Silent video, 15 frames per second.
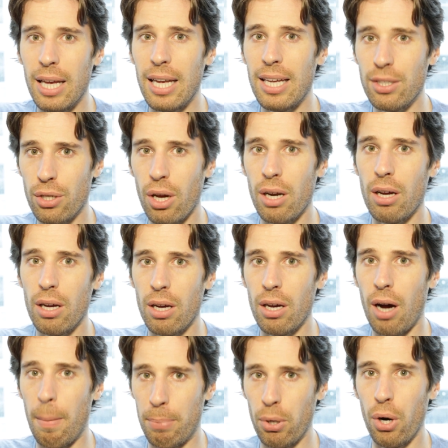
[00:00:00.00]
is going to
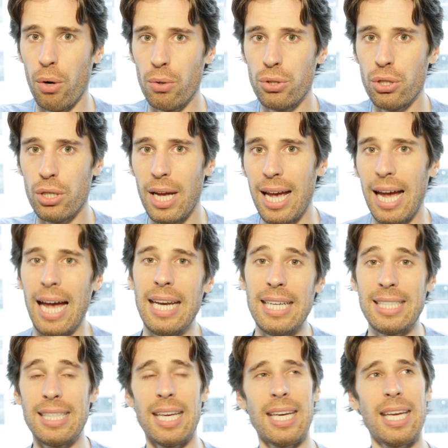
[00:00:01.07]
approach. And
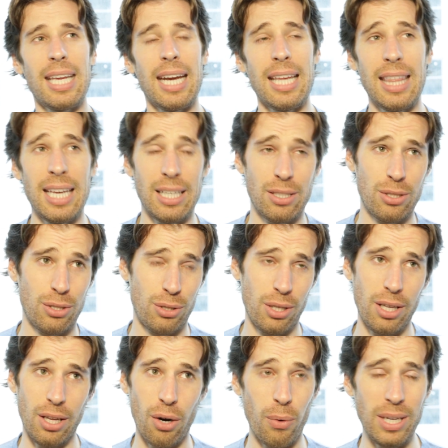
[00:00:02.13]
he's thinking, I think,
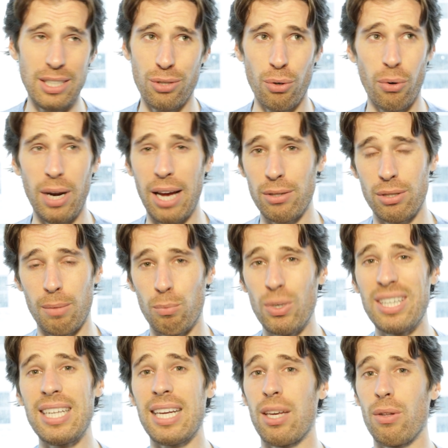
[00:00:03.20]
you know, he's thrown out some
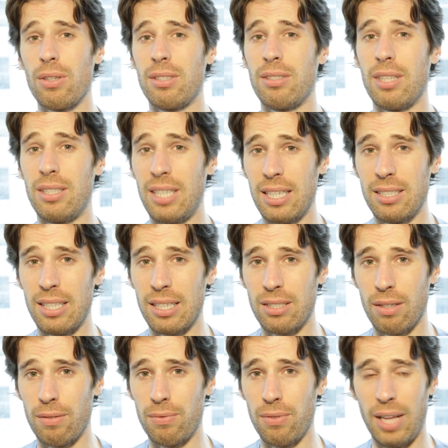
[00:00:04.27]
ridiculous statistics
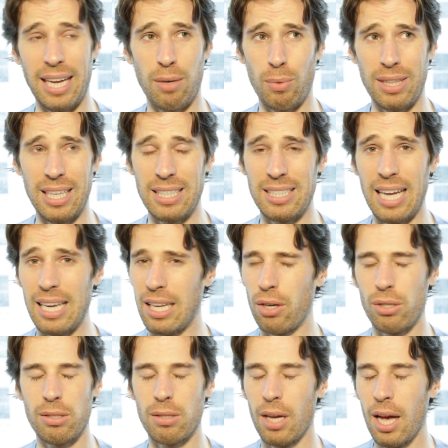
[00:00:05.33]
of like within 10
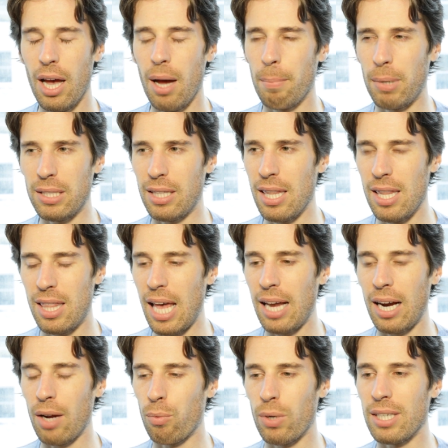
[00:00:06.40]
years. But then
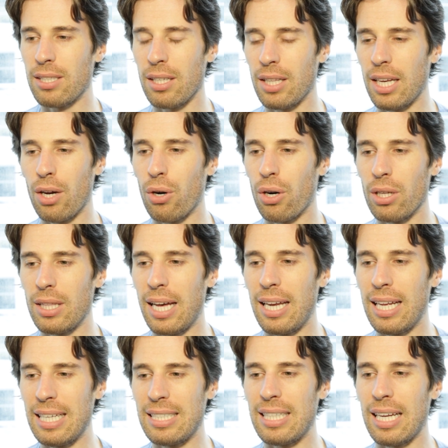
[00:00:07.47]
I recently heard that
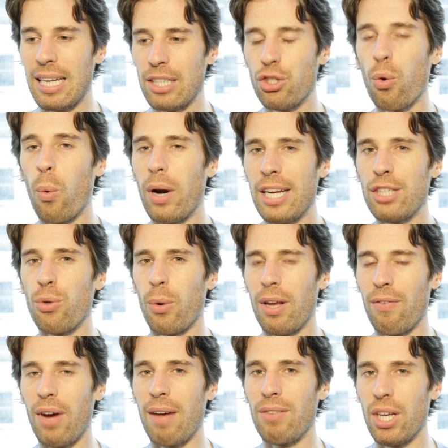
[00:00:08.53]
he's thinking 20,
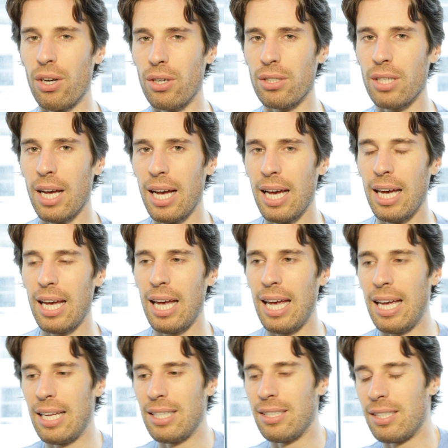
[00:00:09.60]
25 years
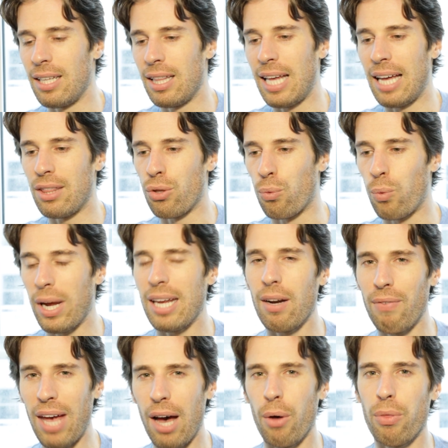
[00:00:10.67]
is that the rate
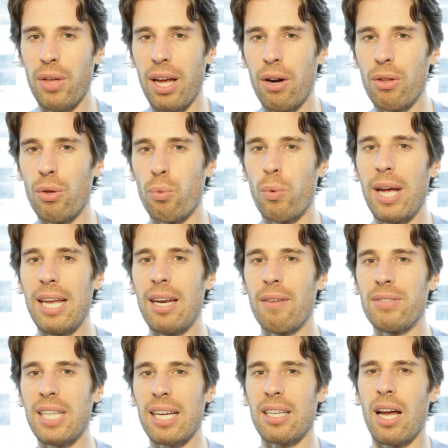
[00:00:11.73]
of healthcare, the rate
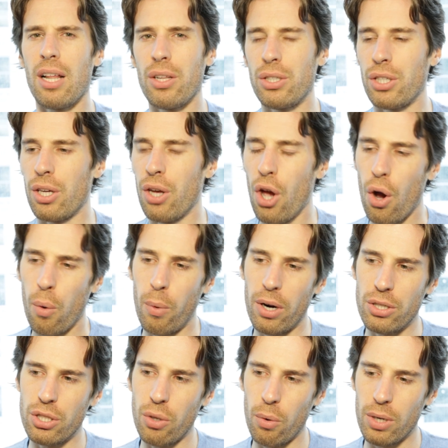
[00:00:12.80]
of technology, where
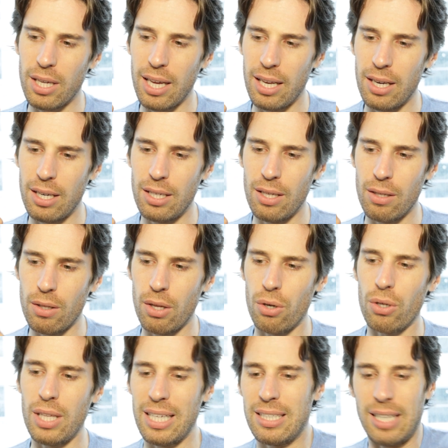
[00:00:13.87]
someone can
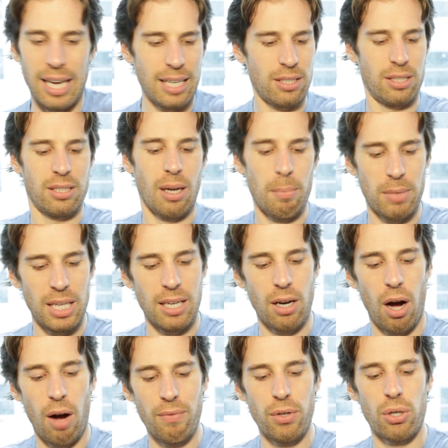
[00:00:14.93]
literally take something
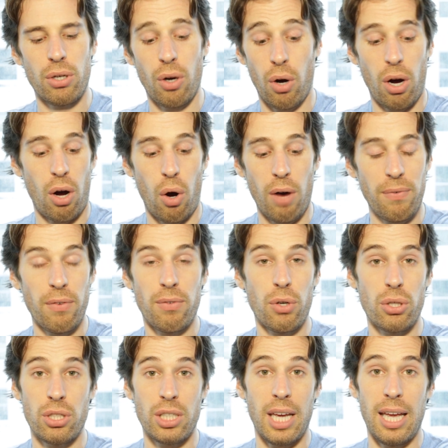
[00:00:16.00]
of off of
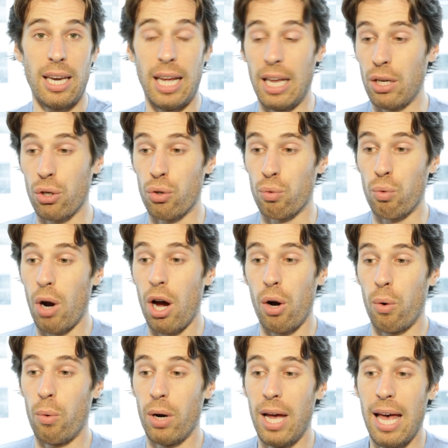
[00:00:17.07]
your skin and
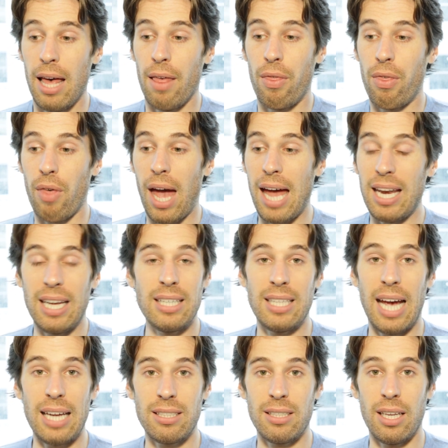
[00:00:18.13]
grow that
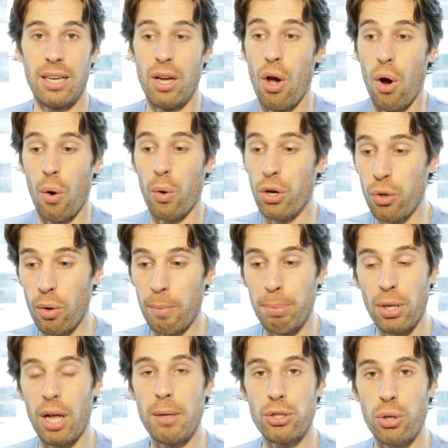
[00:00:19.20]
intestine or do a
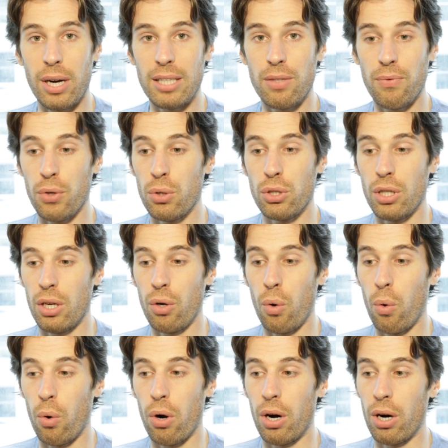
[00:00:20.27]
blood transfusion
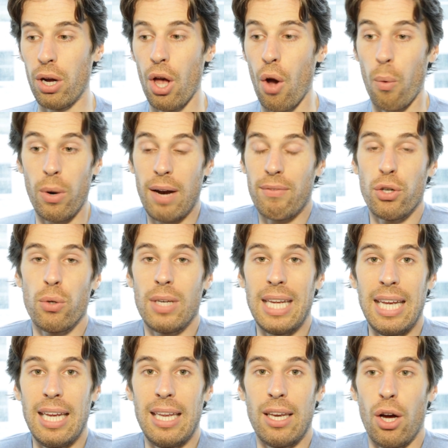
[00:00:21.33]
or whatever you
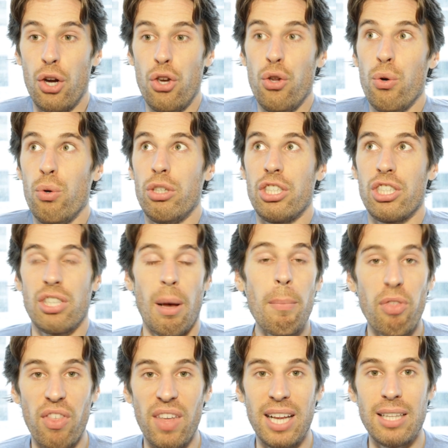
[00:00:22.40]
need, a new
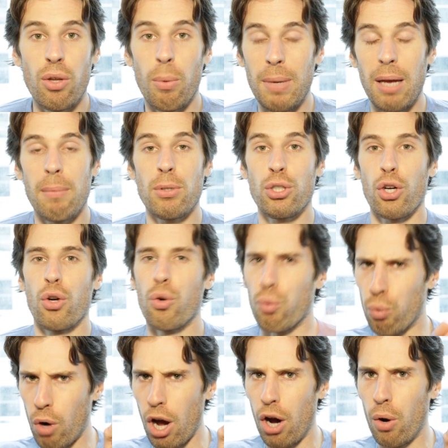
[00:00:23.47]
something, they'll be able to
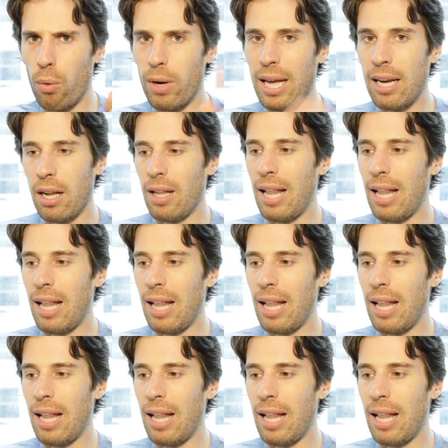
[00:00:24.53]
grow in the